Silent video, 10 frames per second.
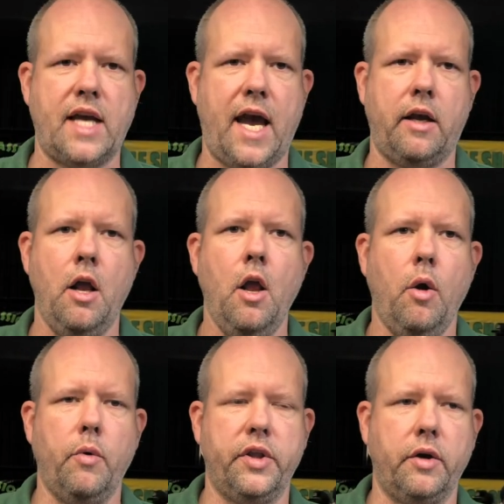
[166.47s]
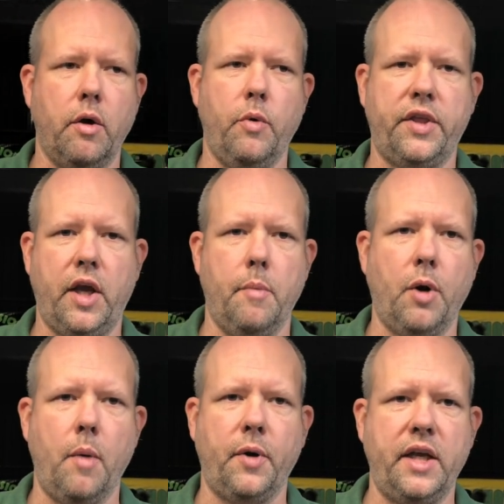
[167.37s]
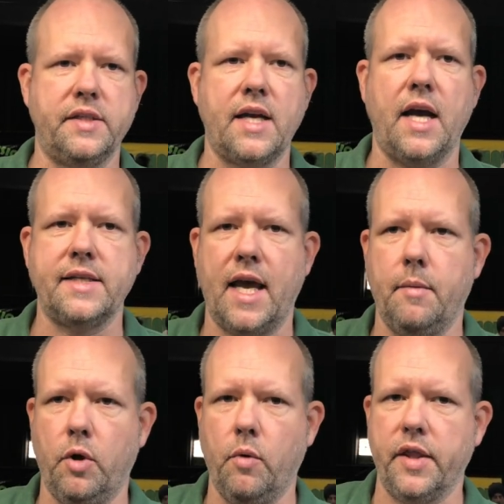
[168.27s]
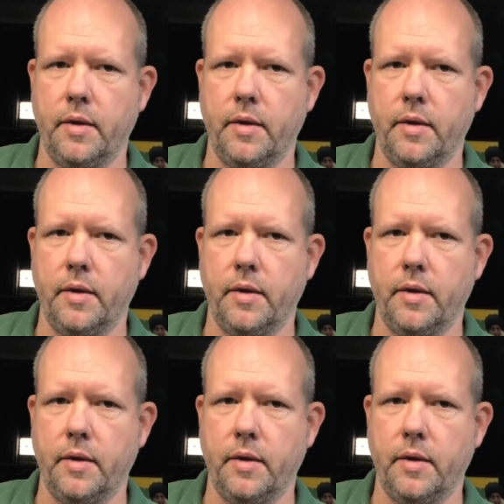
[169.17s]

a tank with, a, with the appropriate size animal with